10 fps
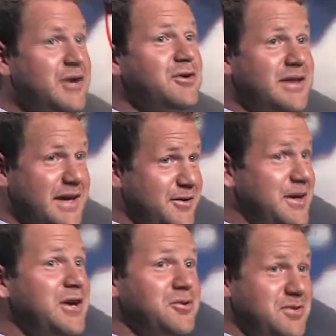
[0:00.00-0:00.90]
it'll
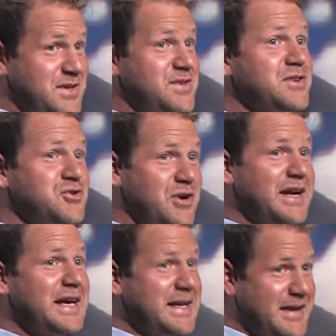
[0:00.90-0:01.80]
get your resistance
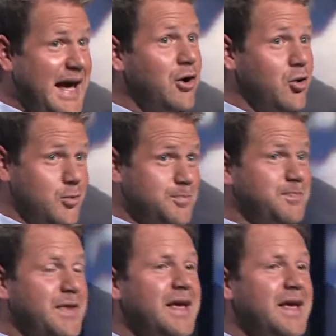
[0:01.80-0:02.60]
training in at home.